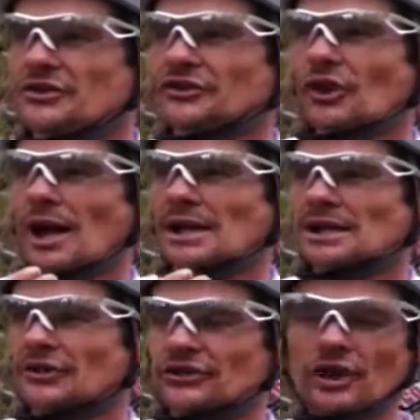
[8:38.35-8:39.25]
in
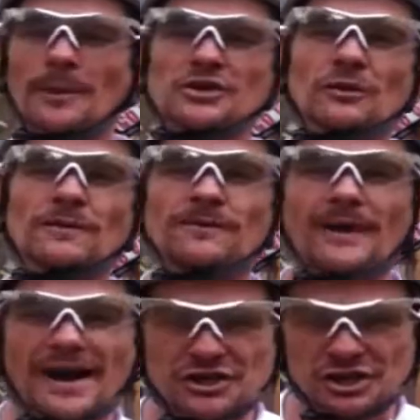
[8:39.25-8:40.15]
cycling it's so much on
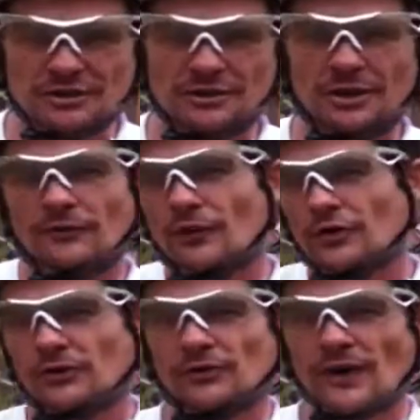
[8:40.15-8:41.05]
fashion
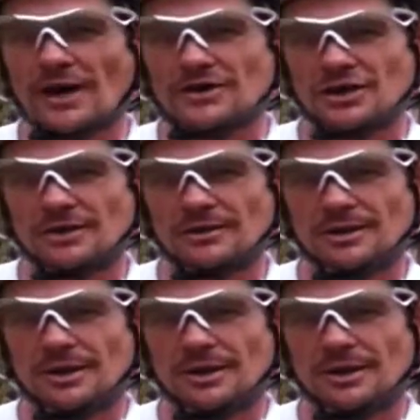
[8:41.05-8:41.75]
versus function.